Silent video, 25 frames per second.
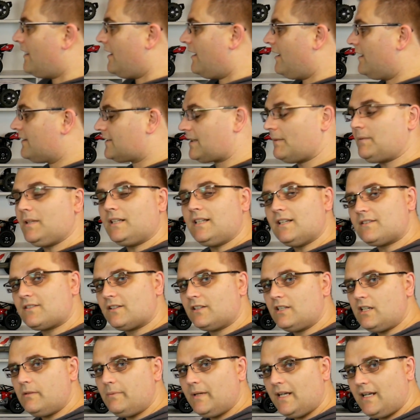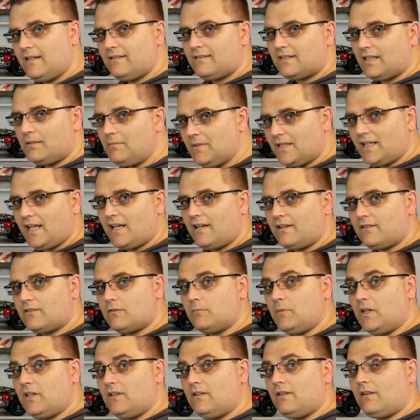something that's a little bit intimidating to
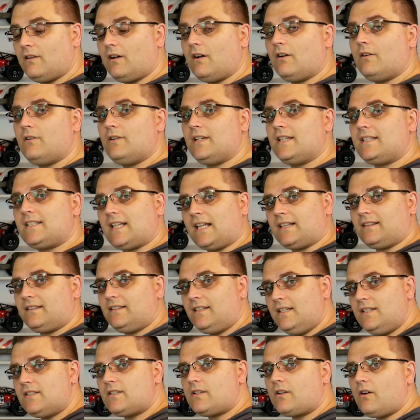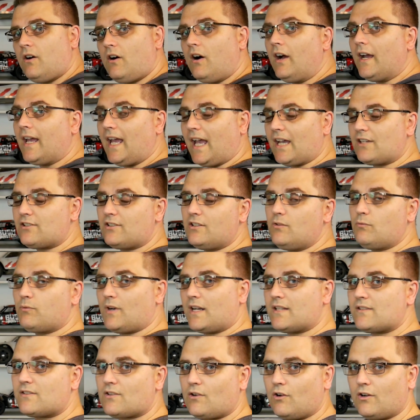me though is that this guy actually
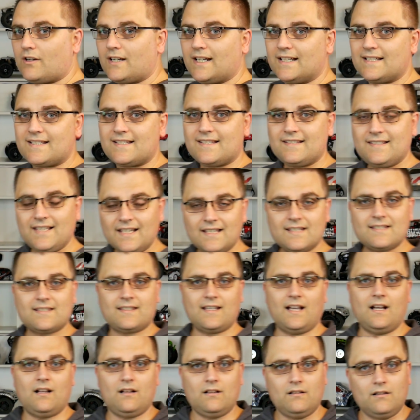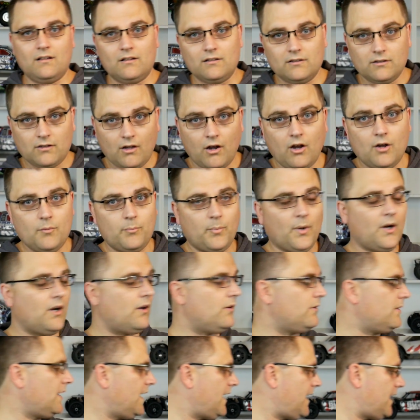runs on a 6-cell
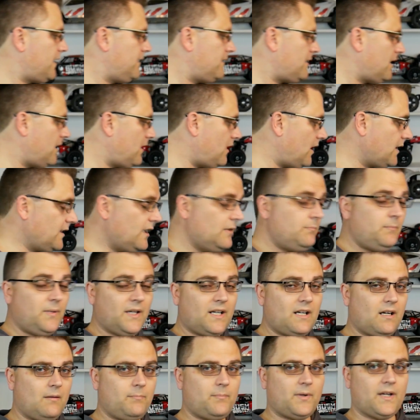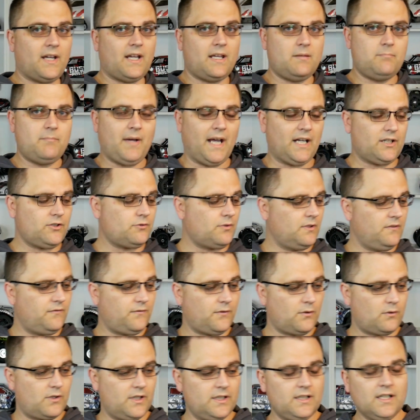LiPo, and I did pick up a battery
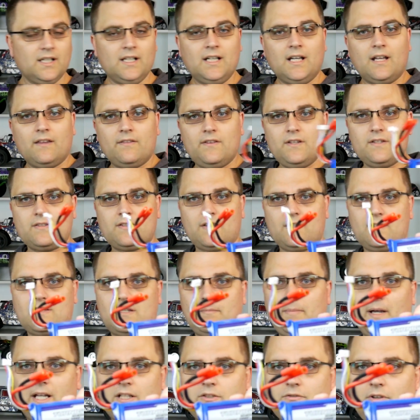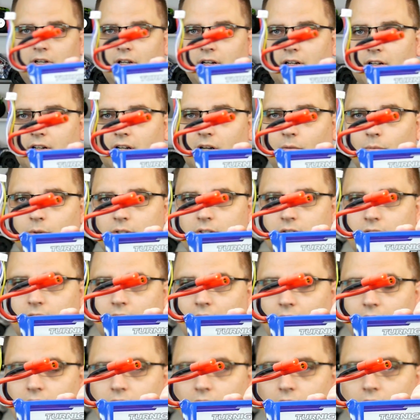for it. This is the battery I got, which is
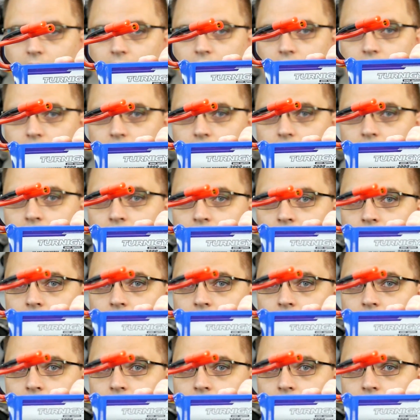a Turnigy